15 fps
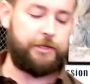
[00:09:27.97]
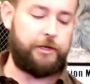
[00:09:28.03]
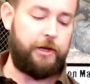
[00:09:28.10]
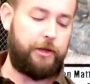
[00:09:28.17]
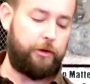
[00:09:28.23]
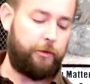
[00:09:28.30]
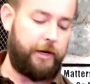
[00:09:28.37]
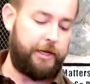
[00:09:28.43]

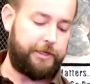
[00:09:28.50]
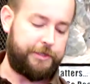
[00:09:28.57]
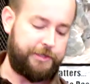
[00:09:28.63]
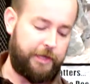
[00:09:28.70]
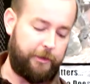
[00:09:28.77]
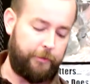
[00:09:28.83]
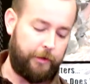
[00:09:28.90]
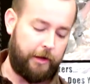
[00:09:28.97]
another way to
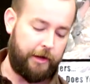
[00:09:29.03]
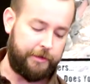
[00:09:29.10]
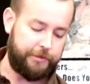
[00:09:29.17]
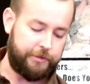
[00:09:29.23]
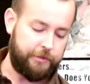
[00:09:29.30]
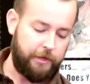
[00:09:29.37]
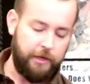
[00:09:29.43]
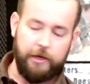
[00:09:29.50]

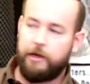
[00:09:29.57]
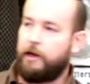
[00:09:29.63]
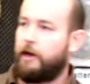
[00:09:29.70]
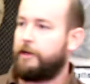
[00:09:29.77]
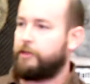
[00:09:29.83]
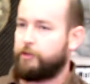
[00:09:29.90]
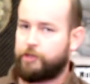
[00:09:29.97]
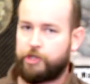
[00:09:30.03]
stabilize
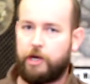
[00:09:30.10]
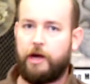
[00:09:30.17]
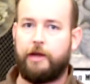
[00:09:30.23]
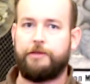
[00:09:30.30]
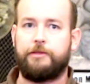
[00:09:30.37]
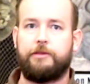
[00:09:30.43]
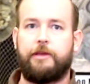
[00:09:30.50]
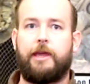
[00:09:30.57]
your
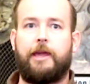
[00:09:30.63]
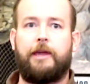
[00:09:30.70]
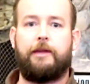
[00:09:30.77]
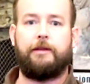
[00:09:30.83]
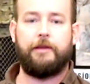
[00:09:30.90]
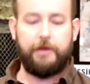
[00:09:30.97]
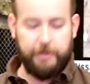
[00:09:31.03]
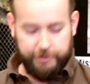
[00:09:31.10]
shots. And
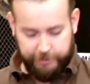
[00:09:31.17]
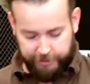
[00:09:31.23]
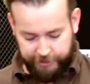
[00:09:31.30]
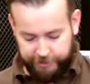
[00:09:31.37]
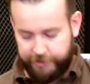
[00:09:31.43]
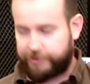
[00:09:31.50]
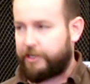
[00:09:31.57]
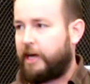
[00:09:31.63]
since
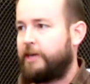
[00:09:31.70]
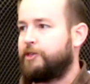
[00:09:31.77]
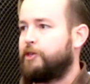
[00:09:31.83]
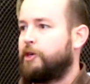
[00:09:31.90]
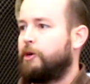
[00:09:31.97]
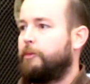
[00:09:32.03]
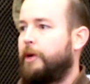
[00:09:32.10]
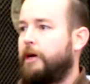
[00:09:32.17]
it's attached to
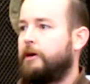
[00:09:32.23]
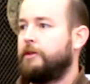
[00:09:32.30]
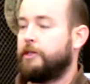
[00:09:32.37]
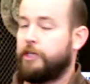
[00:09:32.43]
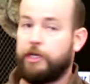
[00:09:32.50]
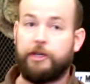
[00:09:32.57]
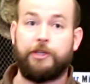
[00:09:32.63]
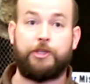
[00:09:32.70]
your belt,
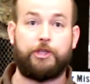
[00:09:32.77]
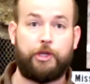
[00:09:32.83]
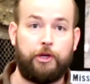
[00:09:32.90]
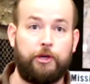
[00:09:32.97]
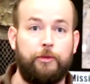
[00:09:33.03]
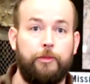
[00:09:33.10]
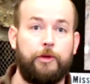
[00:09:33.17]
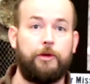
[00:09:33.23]
you can
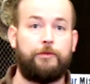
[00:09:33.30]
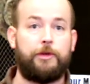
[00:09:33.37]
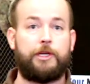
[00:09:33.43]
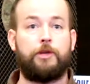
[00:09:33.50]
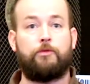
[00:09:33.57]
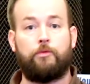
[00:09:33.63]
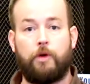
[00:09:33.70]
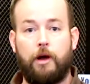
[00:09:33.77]
scoot and move. You
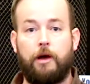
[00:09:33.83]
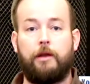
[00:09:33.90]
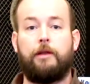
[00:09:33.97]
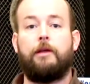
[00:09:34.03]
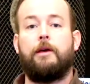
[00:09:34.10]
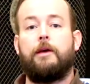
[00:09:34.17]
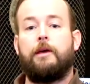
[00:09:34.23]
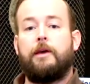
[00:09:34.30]
can run
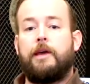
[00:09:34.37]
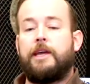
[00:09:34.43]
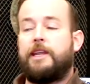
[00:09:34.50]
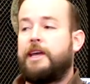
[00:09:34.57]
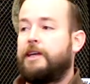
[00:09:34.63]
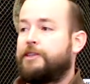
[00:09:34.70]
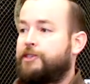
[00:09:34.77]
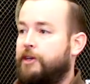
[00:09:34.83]
and
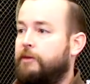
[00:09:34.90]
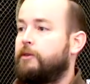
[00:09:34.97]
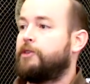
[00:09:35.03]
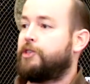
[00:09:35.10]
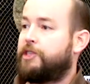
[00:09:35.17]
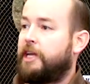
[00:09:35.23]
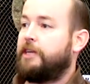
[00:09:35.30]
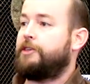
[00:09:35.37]
hit several
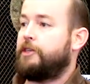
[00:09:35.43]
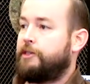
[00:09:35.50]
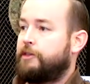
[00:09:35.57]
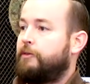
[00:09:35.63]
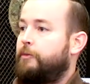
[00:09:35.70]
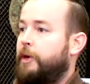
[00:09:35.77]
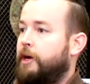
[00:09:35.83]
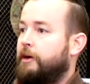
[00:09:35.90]
stages
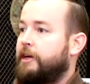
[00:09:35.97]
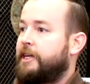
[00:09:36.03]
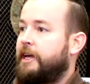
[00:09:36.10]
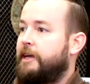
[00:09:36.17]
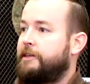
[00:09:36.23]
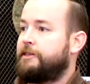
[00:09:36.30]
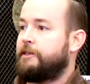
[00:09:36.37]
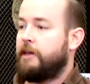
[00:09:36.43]
of
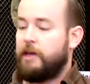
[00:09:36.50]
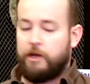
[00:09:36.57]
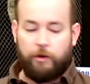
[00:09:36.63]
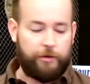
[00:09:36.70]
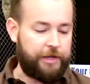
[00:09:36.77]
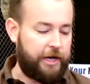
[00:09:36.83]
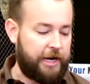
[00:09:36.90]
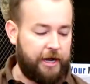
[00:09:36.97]
barricades
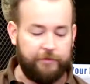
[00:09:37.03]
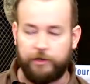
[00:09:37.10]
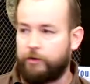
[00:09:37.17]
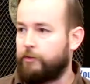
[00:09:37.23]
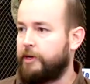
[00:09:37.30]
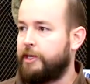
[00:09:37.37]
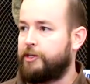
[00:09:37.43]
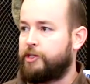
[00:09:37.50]
without having to
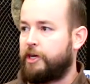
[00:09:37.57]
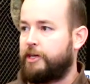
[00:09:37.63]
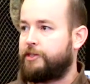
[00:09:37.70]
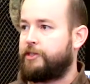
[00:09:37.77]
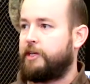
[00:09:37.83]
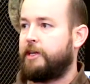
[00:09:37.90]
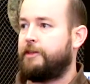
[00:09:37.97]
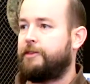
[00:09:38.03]

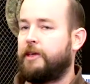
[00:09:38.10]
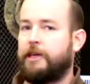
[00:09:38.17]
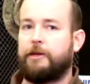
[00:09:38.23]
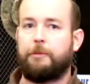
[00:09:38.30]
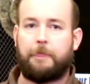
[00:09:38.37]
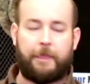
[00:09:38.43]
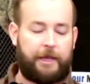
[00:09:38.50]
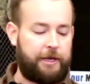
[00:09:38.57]
readjust anything.
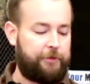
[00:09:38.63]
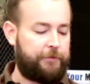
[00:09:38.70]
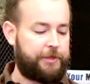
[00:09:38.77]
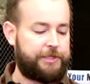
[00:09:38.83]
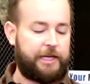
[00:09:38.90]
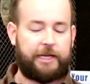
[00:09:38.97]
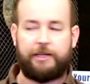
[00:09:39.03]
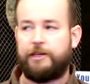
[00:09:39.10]
And if it's
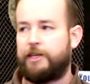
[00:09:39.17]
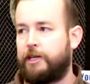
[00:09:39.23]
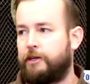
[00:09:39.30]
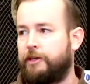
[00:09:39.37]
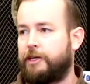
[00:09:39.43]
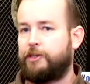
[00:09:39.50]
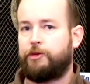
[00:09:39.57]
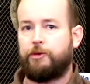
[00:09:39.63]
like a
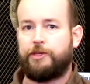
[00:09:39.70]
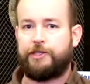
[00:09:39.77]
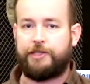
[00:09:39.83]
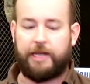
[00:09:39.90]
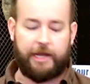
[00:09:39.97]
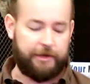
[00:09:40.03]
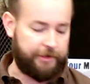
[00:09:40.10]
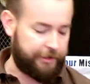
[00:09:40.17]
kneeling to a
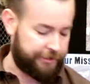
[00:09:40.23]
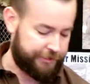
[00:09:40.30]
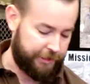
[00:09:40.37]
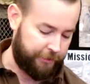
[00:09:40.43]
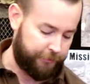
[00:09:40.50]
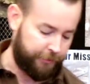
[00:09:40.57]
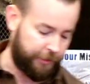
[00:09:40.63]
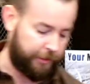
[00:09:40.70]
standing,
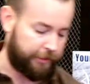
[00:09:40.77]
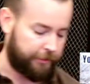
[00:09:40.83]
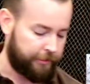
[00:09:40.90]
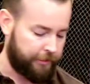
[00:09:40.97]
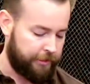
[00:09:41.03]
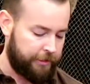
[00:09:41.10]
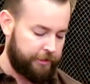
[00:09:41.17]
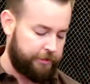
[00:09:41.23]
same thing.
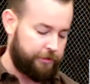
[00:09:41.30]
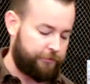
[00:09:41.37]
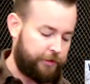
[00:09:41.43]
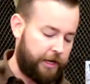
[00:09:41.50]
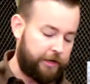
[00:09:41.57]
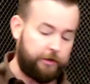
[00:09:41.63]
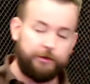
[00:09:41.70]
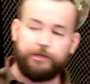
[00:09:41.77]
You've
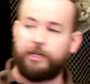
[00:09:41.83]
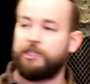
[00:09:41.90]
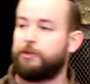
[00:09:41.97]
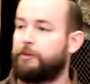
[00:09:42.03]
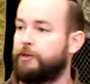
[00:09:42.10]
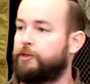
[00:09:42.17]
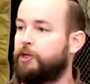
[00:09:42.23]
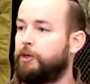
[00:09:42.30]
got your
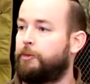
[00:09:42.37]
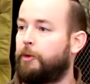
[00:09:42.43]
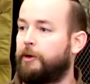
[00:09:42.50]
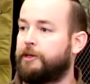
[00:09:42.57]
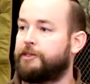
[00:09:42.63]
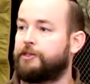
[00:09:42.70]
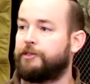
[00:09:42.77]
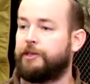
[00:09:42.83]
adjustable
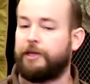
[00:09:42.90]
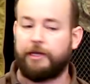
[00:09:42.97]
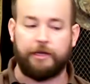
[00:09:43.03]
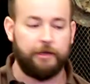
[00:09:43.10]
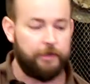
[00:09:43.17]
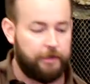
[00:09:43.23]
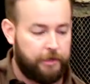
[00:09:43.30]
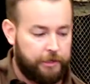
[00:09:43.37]
2-point sling.
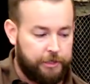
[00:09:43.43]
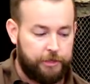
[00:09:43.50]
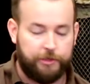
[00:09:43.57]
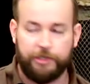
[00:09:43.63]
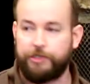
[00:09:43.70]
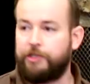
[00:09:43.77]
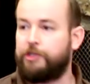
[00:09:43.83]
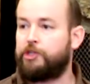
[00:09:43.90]
You
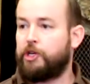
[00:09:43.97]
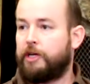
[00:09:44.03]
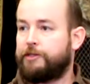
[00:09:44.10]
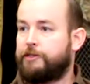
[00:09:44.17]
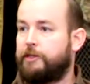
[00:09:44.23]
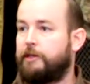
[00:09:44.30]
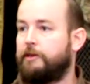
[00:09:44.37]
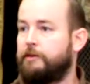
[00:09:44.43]
just
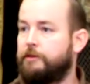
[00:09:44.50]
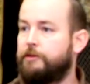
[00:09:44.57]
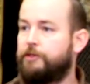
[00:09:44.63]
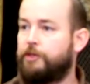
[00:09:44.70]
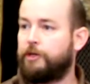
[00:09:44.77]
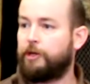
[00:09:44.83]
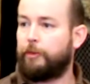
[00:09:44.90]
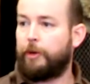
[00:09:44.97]
adjust it
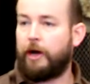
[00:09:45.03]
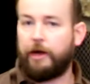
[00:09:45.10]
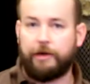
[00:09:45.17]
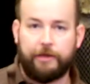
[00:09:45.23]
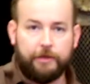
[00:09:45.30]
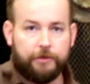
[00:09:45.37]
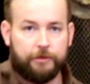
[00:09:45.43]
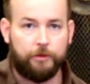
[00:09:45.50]
to your
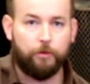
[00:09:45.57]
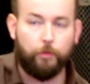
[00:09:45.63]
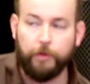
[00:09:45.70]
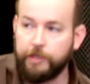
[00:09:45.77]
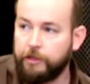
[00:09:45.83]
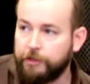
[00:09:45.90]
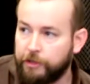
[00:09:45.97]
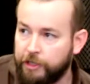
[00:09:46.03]
body,
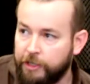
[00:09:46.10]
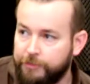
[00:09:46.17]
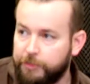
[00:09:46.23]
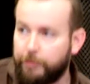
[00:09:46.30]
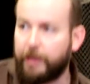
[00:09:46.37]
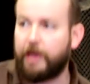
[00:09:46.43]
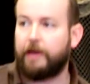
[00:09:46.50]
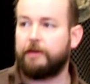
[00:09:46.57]
wiggle your hips
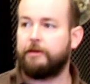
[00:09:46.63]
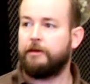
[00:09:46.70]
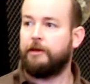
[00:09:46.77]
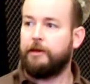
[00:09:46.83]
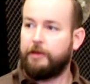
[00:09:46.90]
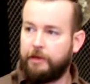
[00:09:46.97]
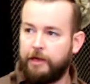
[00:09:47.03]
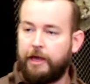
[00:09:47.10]
back,
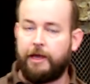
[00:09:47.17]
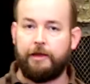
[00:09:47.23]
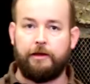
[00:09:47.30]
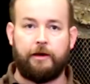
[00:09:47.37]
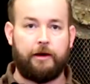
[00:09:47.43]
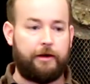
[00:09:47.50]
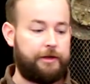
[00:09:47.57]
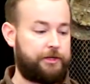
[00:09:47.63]
and
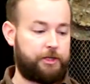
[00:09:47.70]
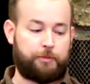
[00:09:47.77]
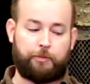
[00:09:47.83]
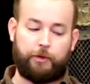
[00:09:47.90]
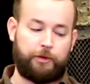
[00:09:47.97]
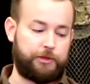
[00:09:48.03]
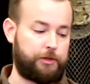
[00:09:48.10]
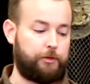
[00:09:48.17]
it just
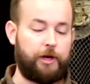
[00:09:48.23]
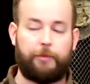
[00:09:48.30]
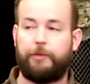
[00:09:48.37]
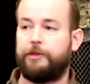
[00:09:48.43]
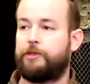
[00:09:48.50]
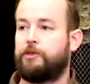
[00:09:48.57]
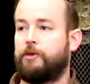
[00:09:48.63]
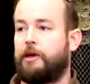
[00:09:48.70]
pulls the
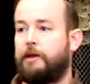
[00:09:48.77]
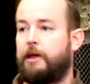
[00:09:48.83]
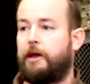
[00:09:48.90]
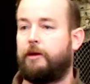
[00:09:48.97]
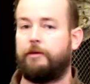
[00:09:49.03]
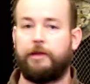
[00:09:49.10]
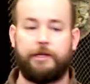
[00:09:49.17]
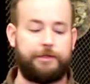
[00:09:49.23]
weapon straight
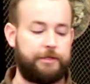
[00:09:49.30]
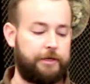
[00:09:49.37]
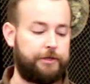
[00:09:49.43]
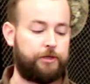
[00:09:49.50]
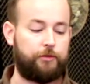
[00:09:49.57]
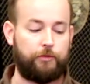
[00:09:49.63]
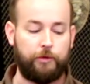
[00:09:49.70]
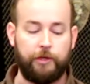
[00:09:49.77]
down. It's
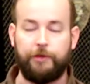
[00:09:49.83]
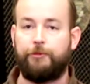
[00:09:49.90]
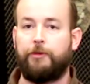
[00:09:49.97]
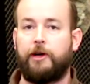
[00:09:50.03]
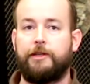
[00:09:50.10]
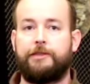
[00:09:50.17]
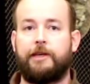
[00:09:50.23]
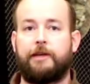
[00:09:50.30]
a really
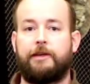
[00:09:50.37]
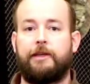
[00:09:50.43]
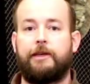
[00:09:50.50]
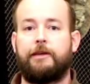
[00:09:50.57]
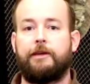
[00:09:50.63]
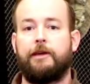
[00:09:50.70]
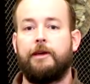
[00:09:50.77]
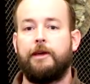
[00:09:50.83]
fun technique.
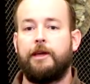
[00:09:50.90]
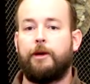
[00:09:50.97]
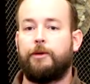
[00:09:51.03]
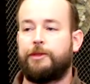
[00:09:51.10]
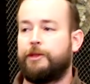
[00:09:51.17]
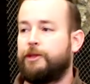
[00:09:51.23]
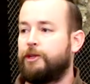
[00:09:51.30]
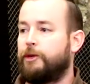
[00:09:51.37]
And
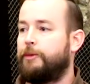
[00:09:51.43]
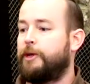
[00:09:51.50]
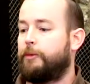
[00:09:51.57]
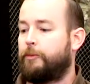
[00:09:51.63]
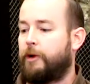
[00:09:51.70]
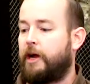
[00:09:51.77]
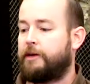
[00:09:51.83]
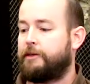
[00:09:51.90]
with a little bit of
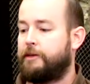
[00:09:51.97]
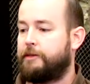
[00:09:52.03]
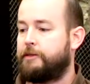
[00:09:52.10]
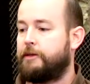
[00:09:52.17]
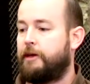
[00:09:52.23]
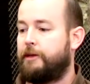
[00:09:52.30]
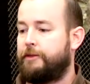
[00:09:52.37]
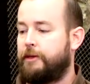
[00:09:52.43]
practice,
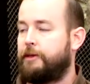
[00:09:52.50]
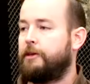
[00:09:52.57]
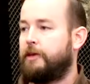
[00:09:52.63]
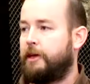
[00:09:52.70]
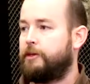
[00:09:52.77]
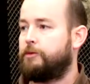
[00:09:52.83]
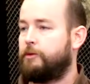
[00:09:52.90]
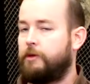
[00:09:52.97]
I think you
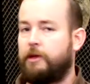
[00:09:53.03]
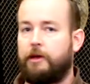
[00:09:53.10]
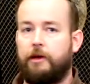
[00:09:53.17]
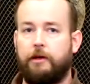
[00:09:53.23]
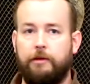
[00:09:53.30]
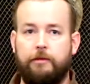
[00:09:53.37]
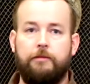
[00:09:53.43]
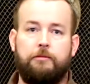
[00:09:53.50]
guys would
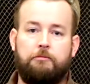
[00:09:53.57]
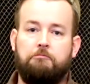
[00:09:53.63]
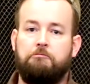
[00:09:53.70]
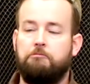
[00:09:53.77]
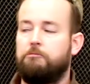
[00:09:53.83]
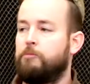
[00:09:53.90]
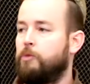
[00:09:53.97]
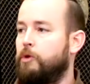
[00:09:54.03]

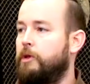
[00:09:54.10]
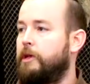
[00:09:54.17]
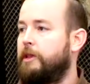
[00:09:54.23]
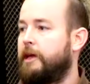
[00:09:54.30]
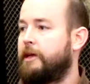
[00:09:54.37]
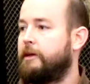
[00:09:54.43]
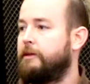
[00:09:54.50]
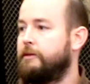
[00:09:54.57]
really
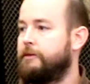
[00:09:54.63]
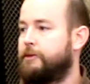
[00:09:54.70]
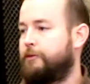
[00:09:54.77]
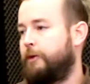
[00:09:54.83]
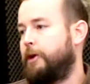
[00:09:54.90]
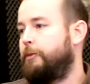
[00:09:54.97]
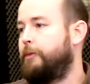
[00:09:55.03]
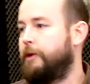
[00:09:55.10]
like it. It's
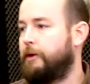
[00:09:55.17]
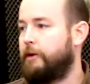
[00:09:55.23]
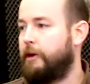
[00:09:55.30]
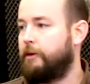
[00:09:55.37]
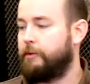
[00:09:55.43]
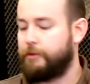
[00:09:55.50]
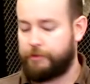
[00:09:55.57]
fun to play around with.